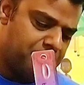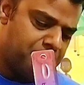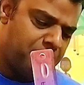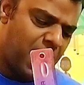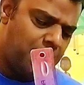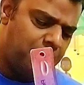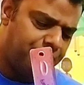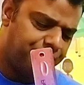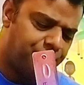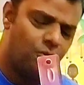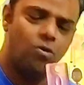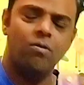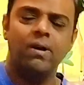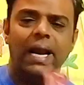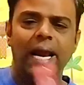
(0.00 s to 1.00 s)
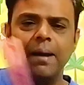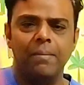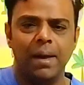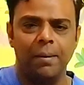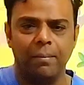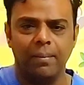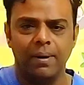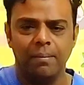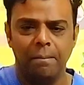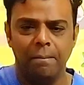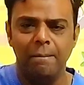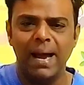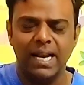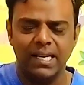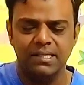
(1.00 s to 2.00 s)
maybe 4 mm
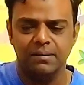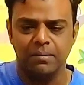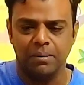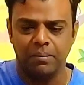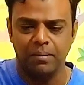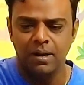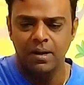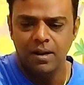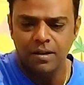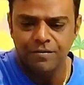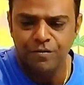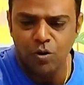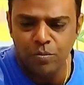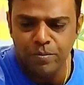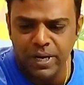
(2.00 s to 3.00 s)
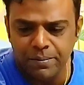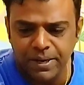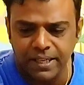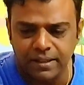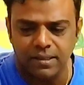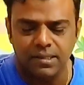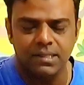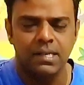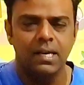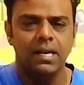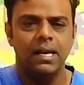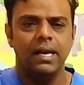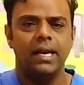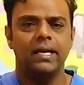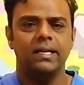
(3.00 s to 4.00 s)
maximum, 4 millimeters
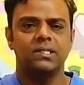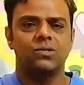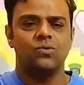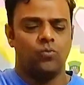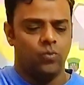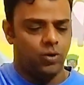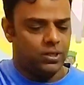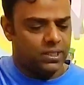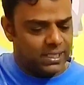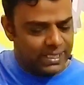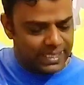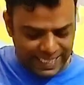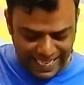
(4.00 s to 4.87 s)
is what